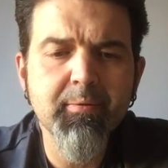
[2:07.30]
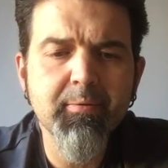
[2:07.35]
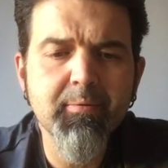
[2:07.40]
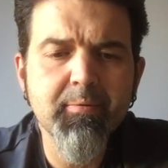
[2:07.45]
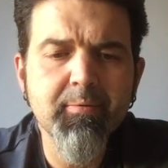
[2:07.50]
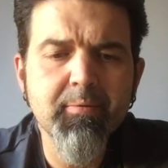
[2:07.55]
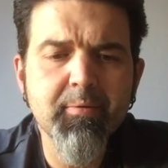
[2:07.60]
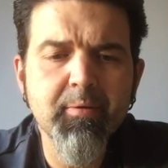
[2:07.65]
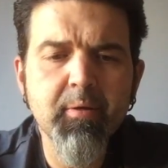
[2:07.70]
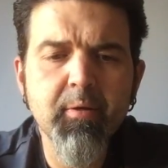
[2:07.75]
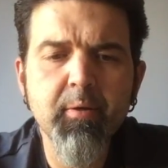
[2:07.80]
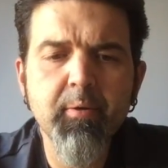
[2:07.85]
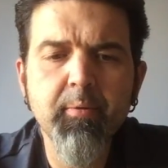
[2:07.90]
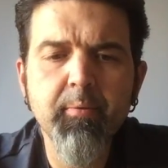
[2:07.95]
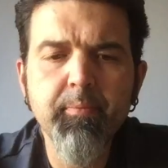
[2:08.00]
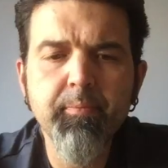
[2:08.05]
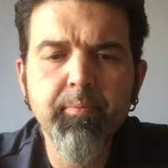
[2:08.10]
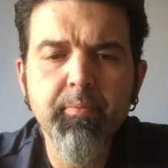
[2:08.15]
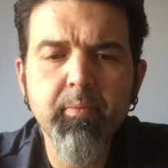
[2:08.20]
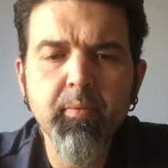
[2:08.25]

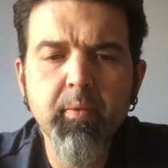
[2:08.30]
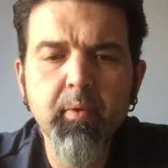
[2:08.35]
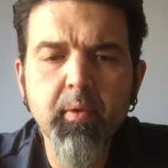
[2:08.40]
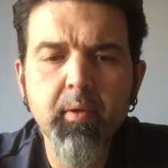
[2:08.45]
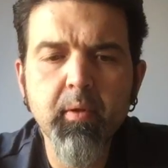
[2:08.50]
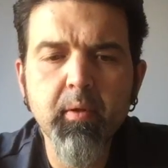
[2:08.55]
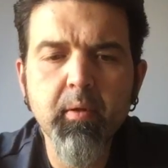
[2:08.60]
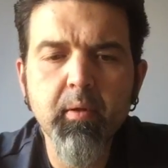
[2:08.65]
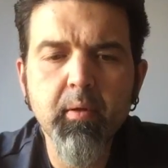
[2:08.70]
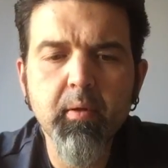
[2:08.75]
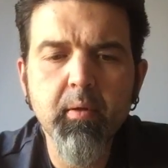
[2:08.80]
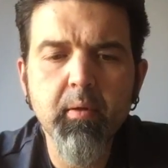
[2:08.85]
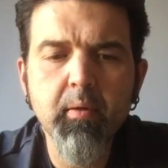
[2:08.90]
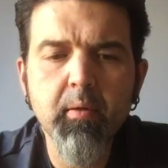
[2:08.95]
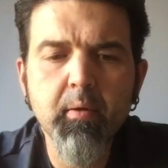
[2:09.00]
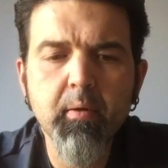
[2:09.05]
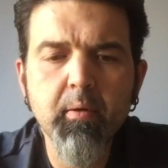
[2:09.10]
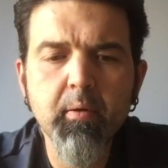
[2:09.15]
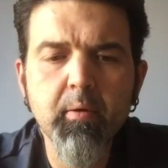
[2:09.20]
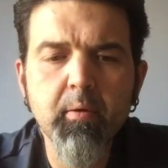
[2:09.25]

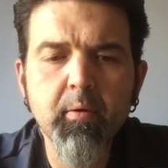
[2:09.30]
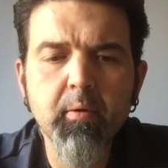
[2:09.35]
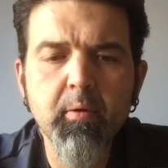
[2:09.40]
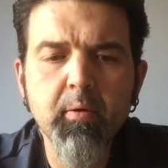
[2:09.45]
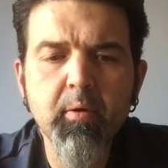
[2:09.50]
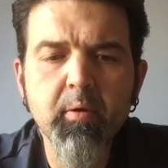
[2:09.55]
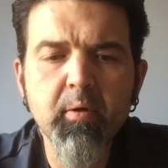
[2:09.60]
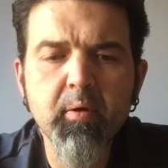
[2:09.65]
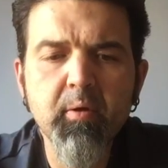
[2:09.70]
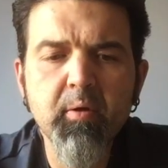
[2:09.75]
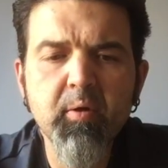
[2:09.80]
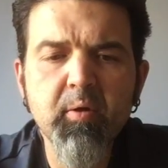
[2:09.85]
Nothing is said.